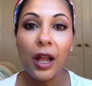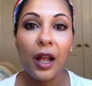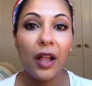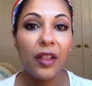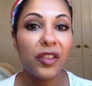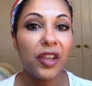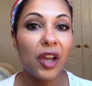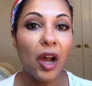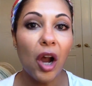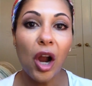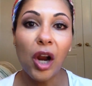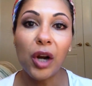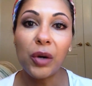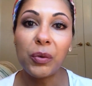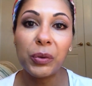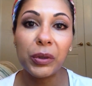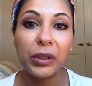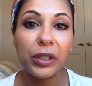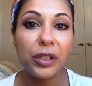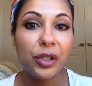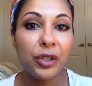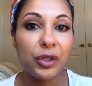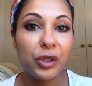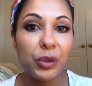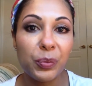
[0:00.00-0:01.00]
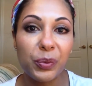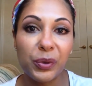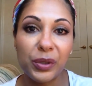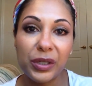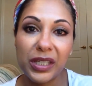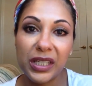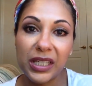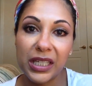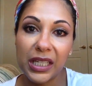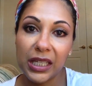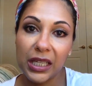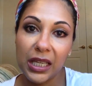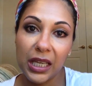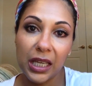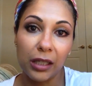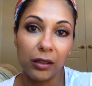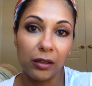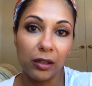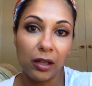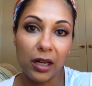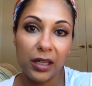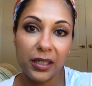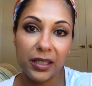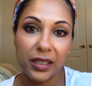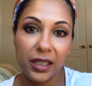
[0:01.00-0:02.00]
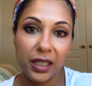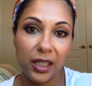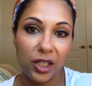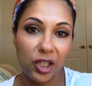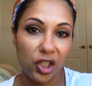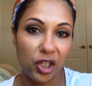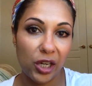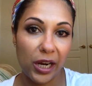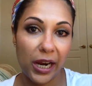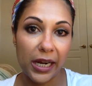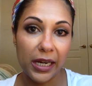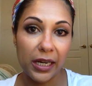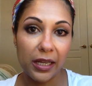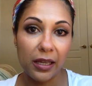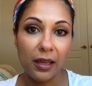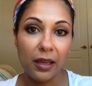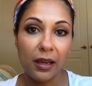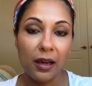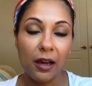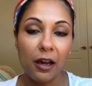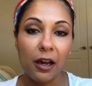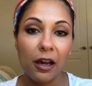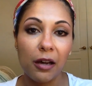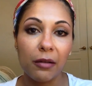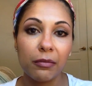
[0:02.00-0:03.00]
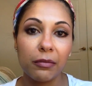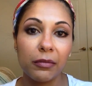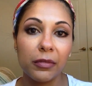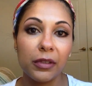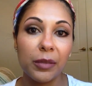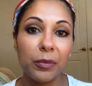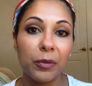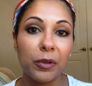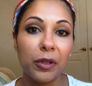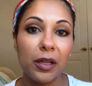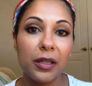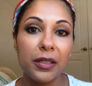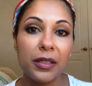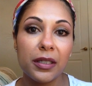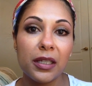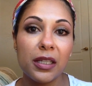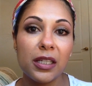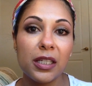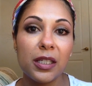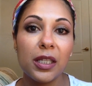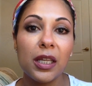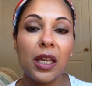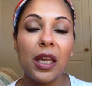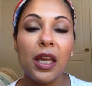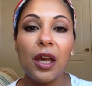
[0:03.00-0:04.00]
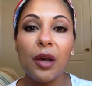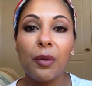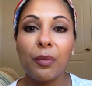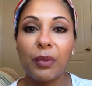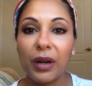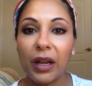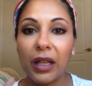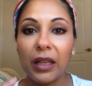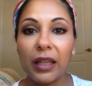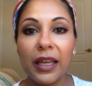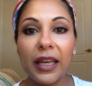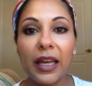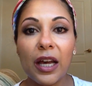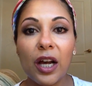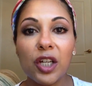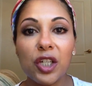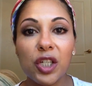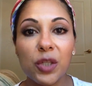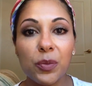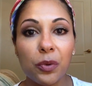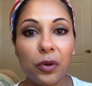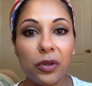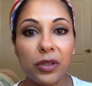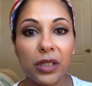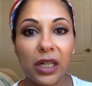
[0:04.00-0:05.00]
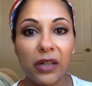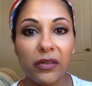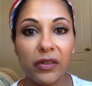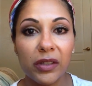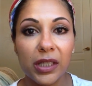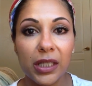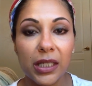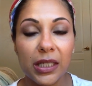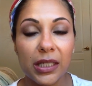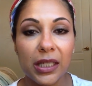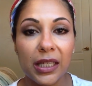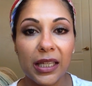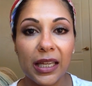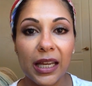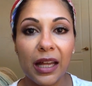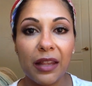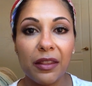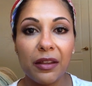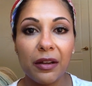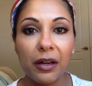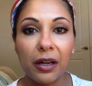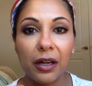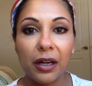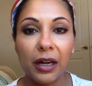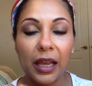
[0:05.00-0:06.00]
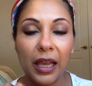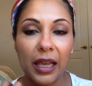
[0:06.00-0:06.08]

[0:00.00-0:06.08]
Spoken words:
They aren't really super sticky, glossy, shiny lip glosses, but I like how it just pulls everything together.